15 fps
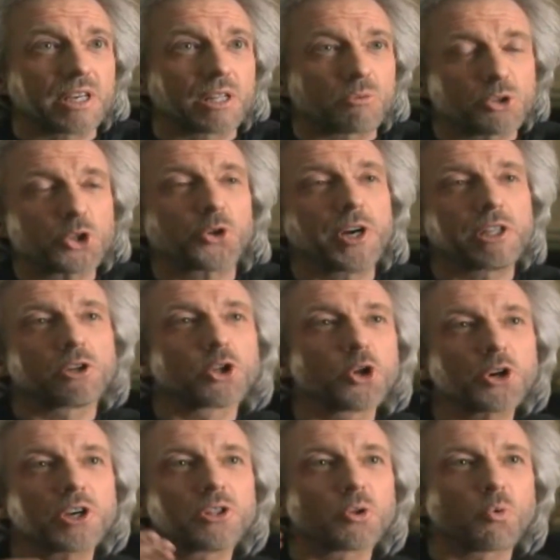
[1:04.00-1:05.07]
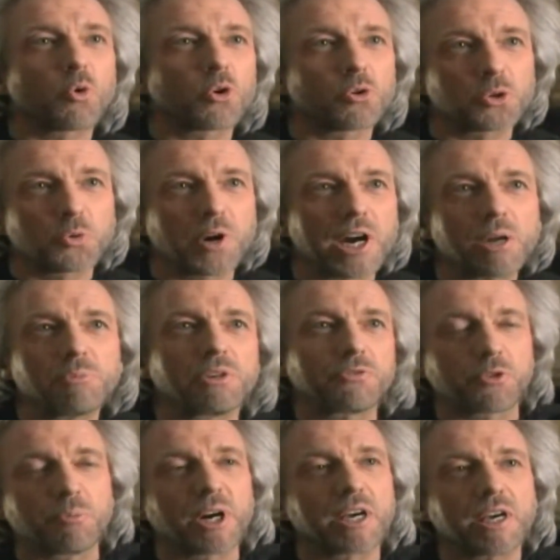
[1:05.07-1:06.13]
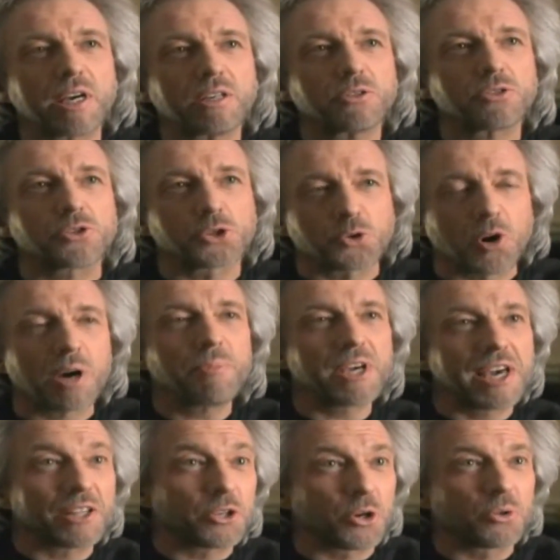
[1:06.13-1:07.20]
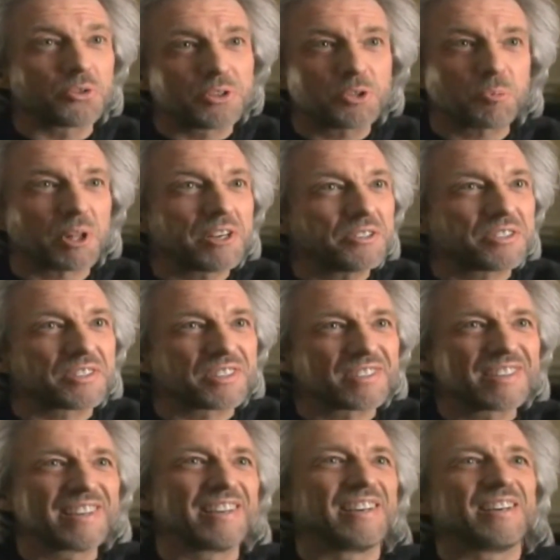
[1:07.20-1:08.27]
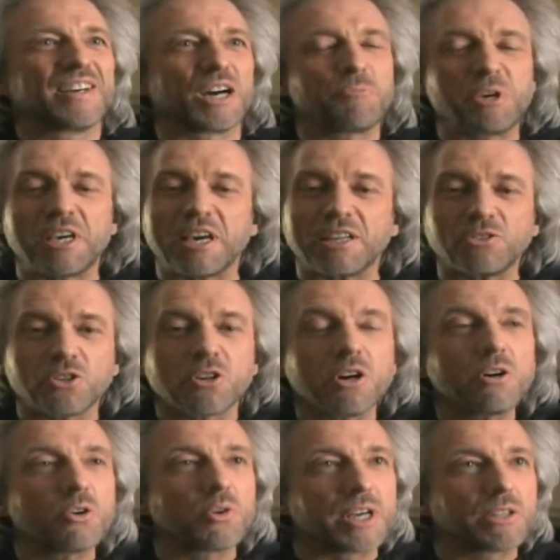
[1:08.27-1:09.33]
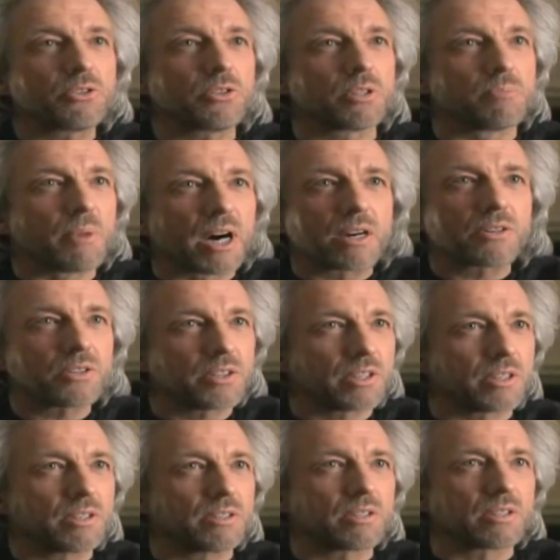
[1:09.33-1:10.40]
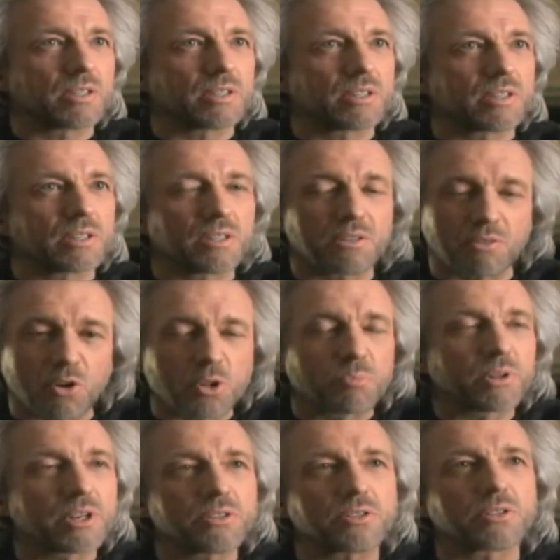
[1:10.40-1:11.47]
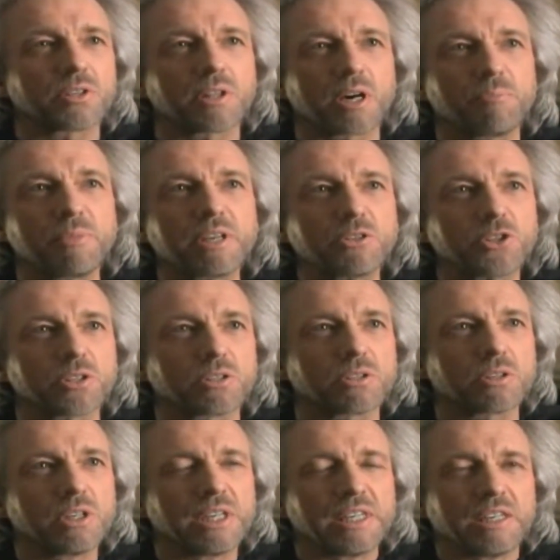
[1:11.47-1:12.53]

and I was trained to look in the world around me for my answers, so I began to go to these places. I began to go into the monasteries, all the places that I mentioned.